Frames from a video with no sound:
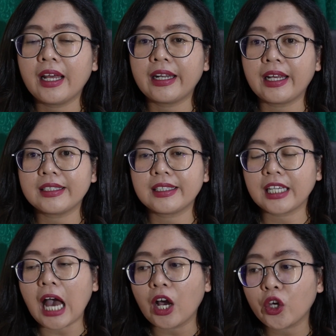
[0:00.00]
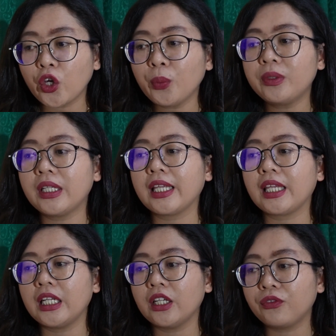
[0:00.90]
that is accumulate
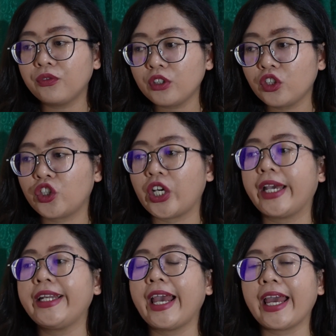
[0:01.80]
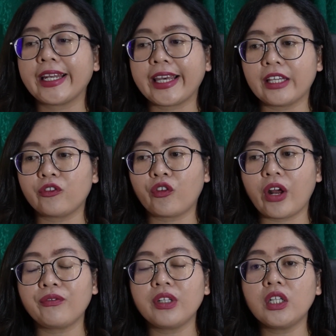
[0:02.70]
in the food chain and can
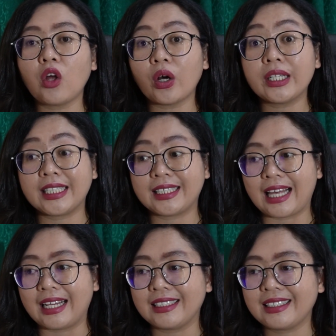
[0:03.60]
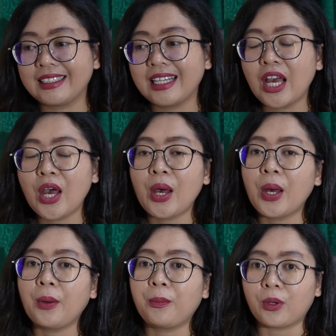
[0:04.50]
travel long distance,
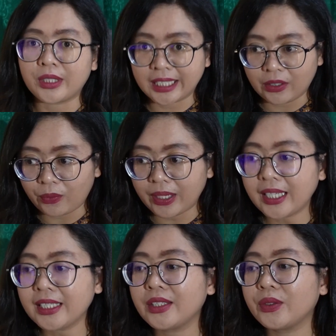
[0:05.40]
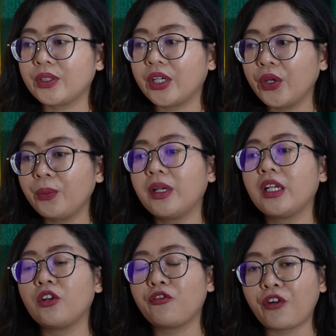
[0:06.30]
posing risk to the human
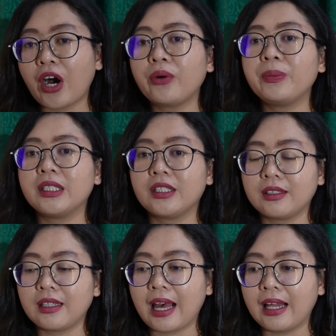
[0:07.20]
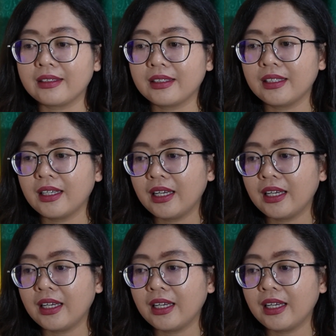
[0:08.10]
environmental health.